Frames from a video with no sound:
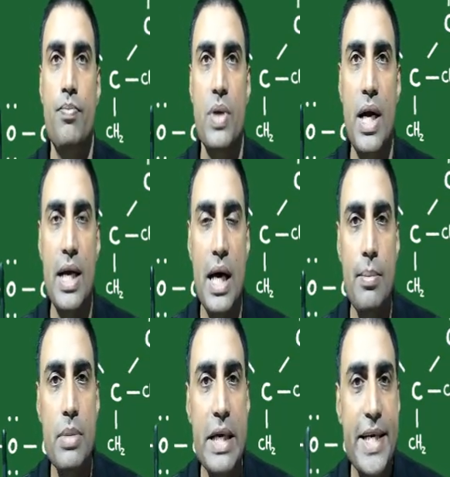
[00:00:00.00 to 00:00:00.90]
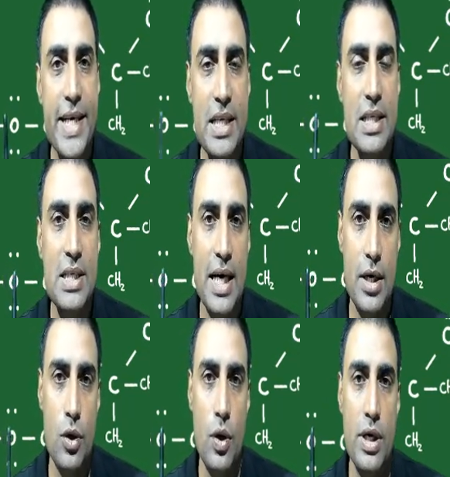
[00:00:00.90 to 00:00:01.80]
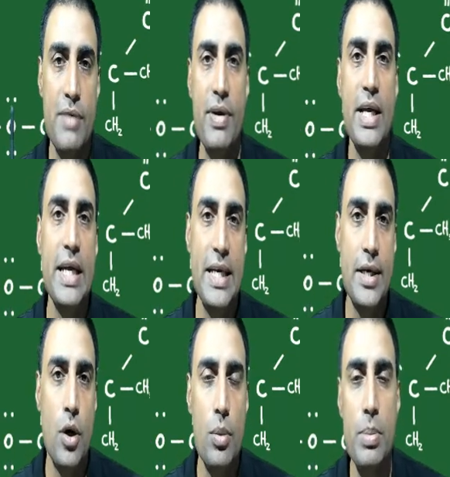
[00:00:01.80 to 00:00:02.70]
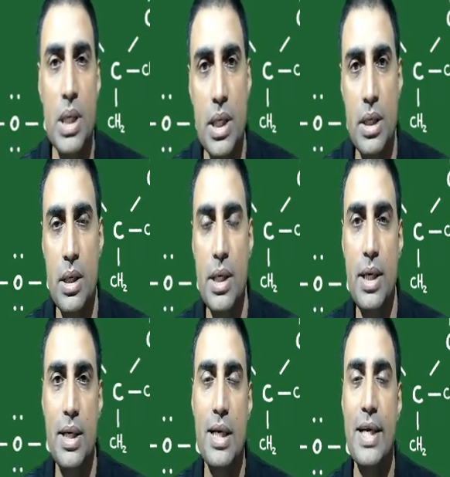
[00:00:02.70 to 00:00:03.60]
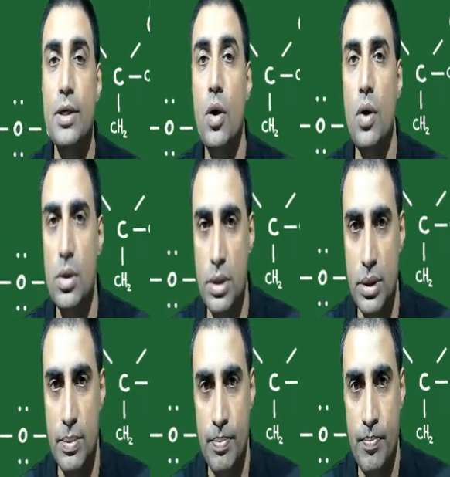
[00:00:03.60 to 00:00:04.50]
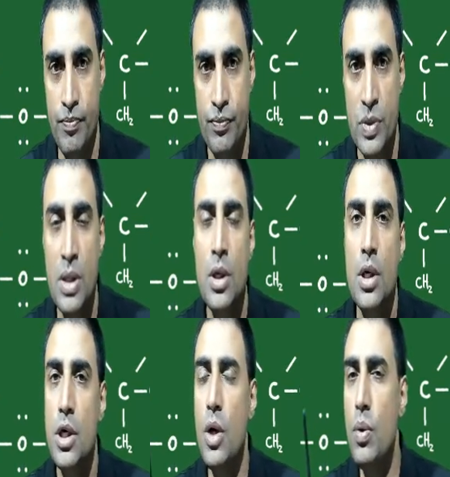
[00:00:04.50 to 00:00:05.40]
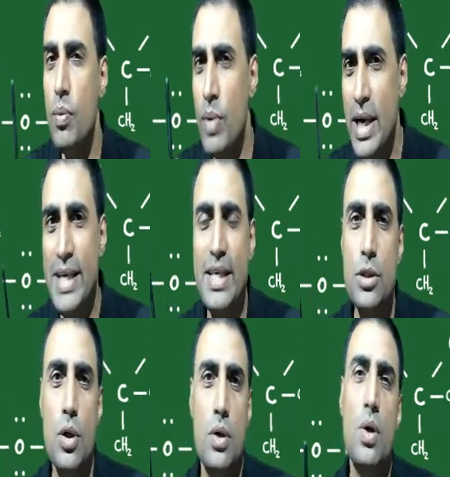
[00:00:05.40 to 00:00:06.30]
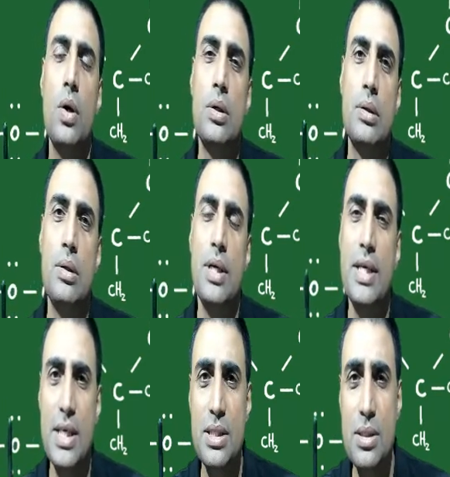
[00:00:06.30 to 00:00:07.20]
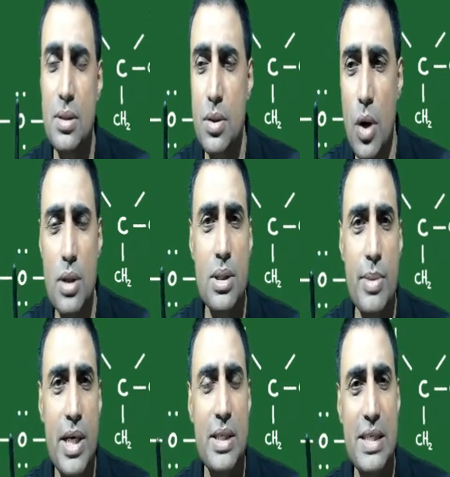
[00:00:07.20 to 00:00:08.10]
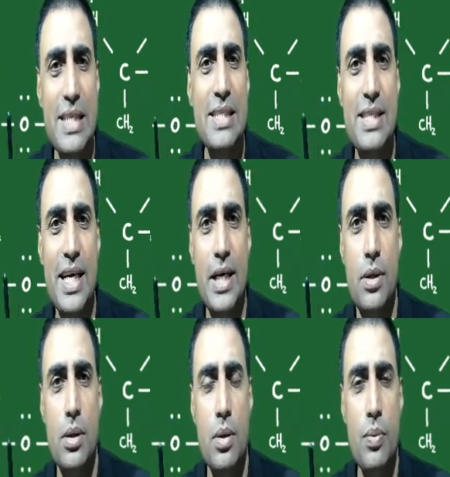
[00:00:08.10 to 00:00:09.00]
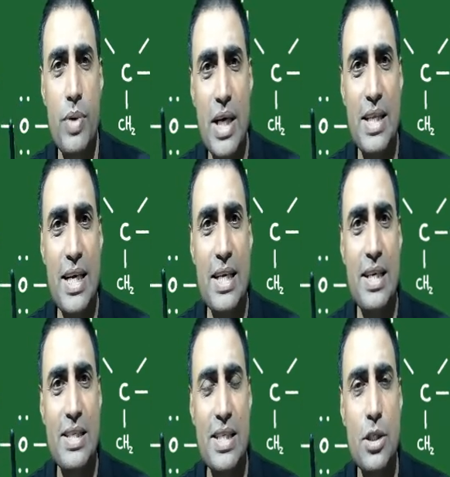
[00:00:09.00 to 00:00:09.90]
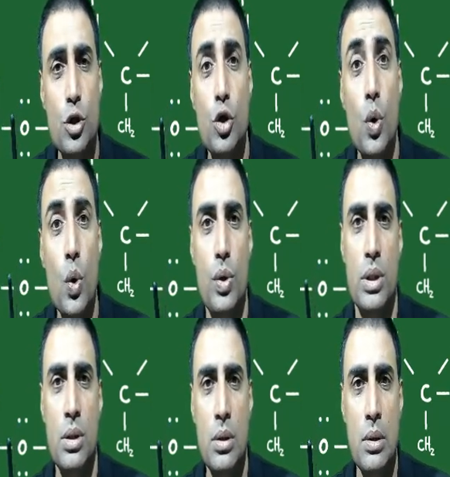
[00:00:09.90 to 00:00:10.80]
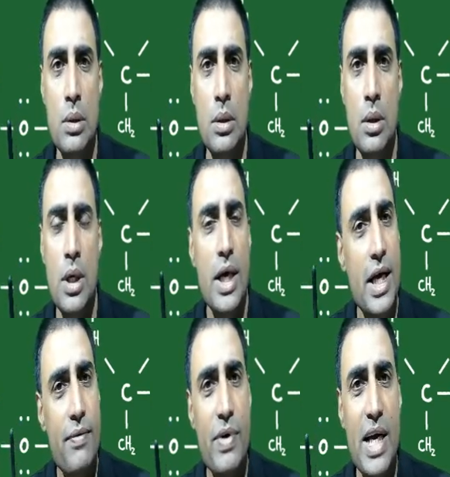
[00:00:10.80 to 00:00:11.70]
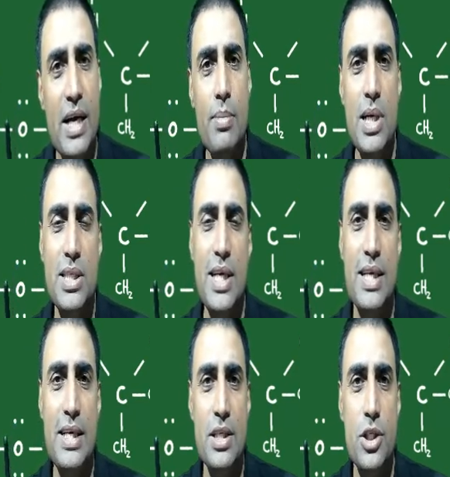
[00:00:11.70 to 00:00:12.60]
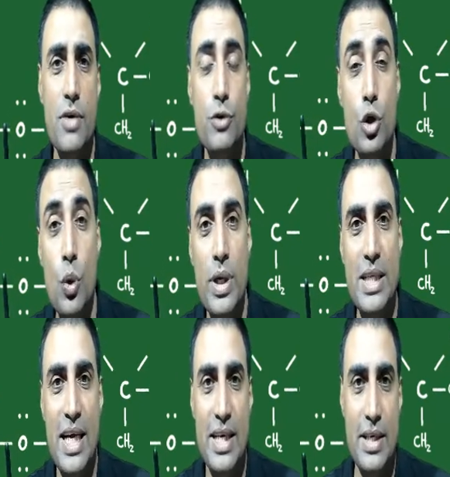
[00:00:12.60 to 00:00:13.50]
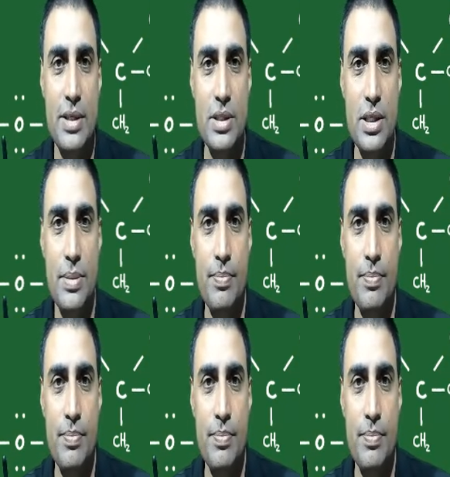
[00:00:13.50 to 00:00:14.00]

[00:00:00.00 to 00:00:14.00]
and I am heating this iron rod. If I heat it on burner, it will get hot. Now, why it has got hot? It has got some energy inside where that energy is stored. Every atom has that tendency of storing that energy.